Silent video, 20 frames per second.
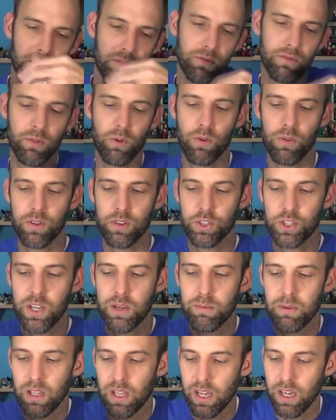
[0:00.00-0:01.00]
for the
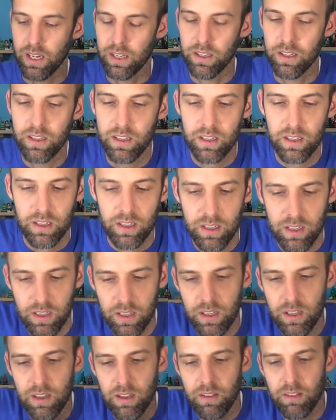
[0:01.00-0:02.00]
Chima line
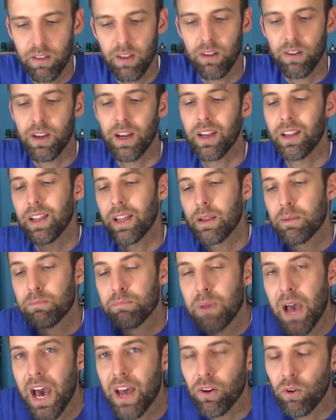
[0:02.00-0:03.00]
that are kind of
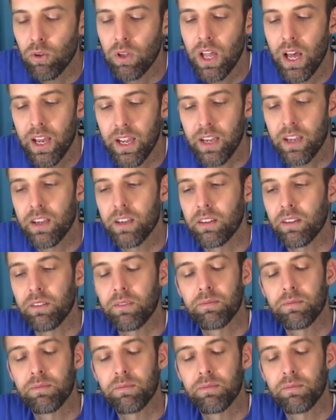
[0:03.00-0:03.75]
like battle-like.